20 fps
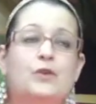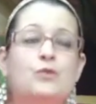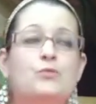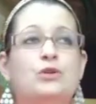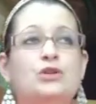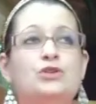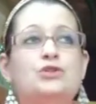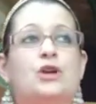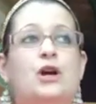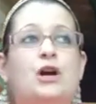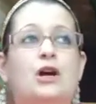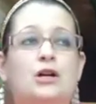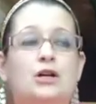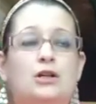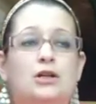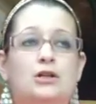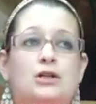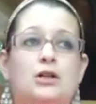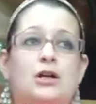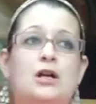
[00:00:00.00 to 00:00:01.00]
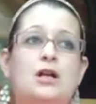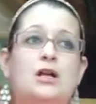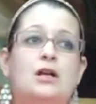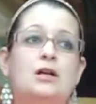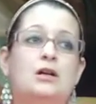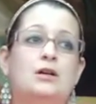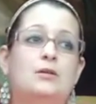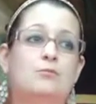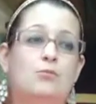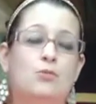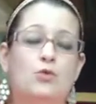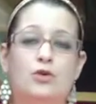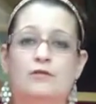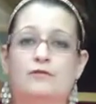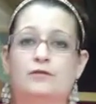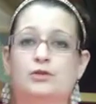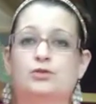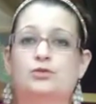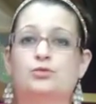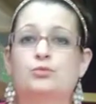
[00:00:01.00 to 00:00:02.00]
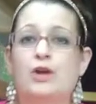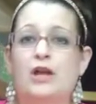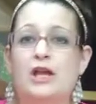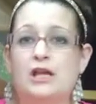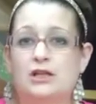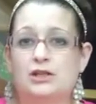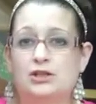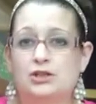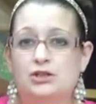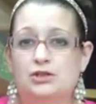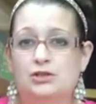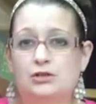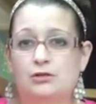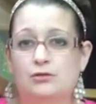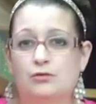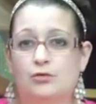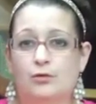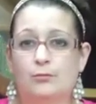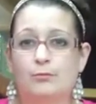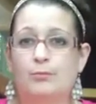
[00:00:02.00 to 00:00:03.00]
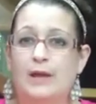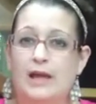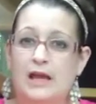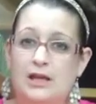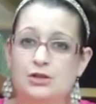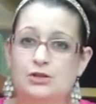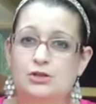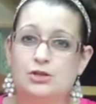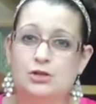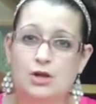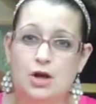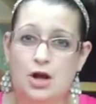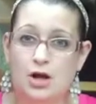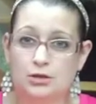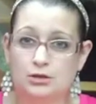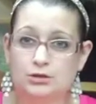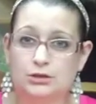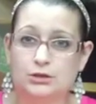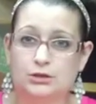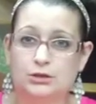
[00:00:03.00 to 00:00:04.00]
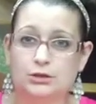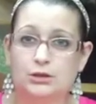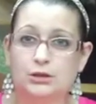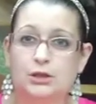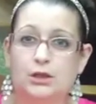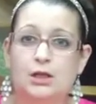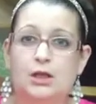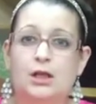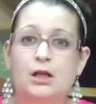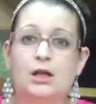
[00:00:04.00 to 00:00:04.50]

which are more of a grayish or beige color,